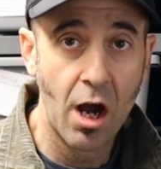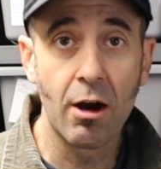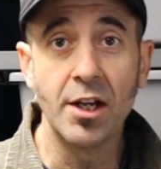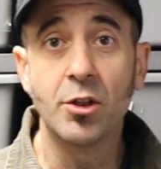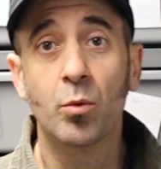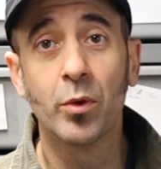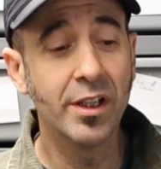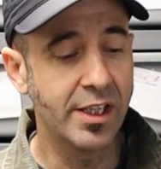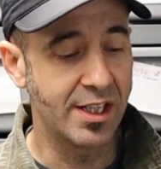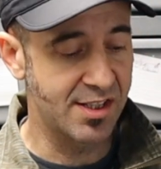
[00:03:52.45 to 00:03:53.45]
All right, the
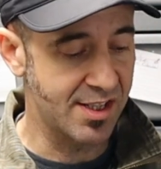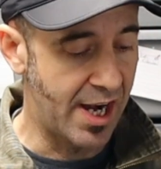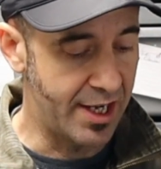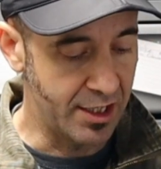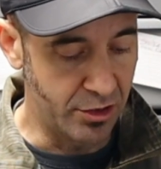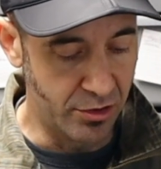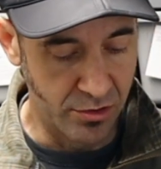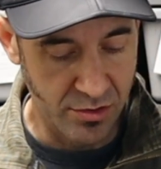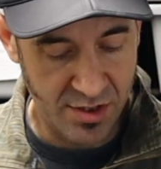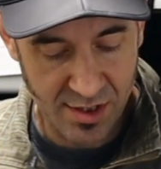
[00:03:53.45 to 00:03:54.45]
really exciting
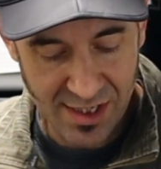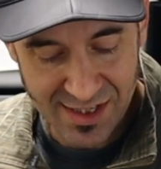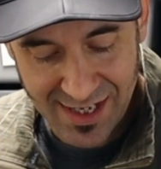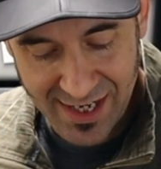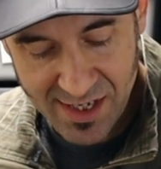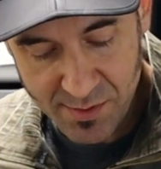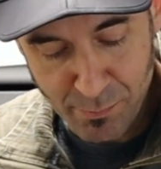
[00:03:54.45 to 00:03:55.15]
news is that his